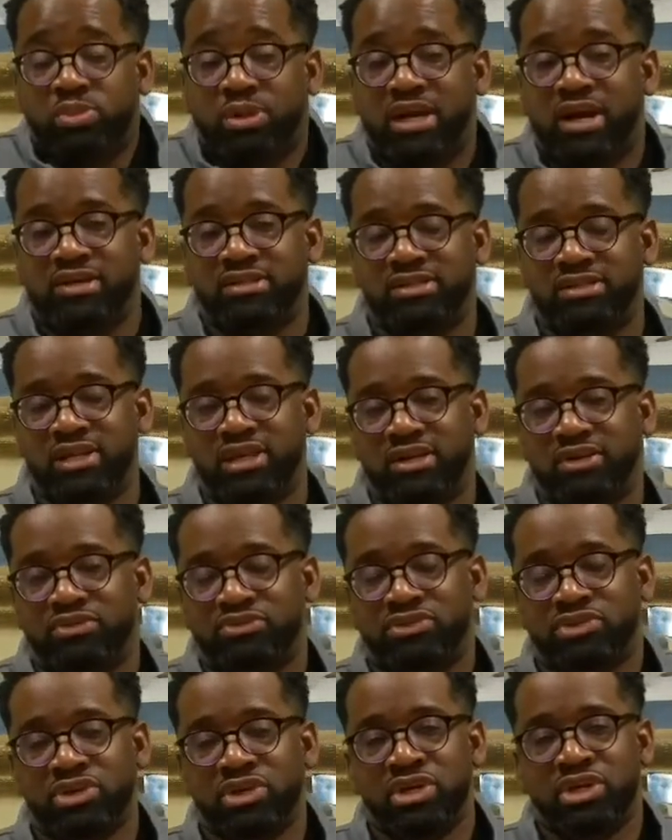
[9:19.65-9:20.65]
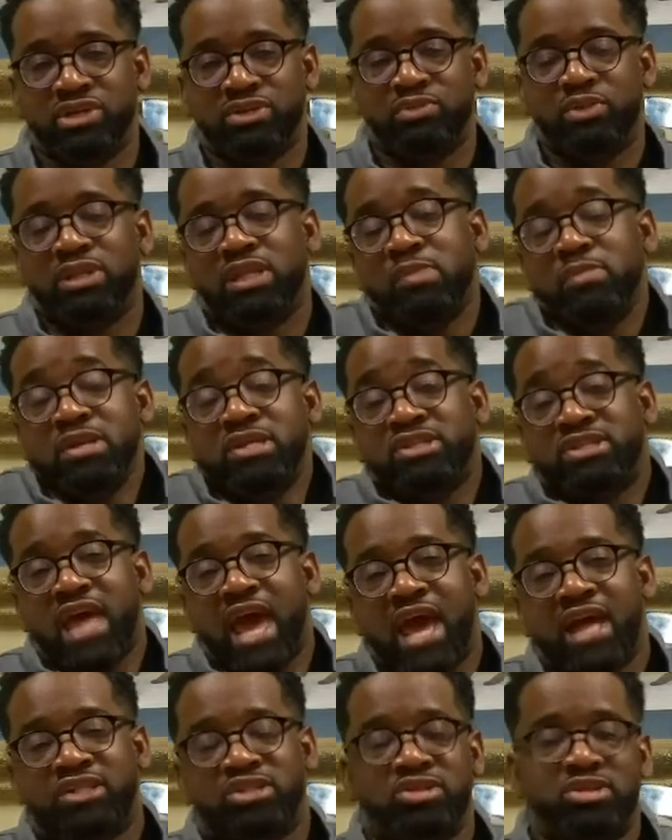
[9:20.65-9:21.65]
ourselves, well, let me just
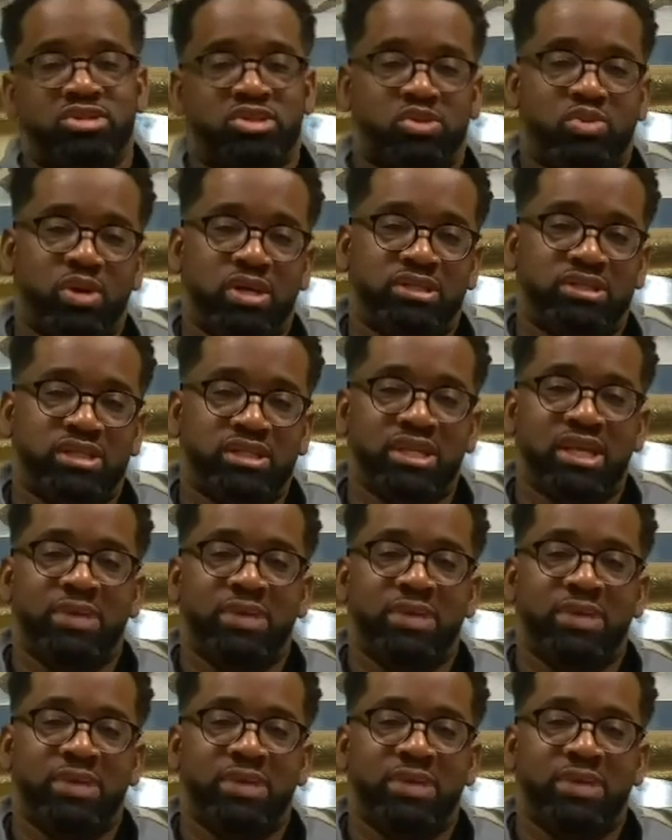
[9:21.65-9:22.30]
ask you this question.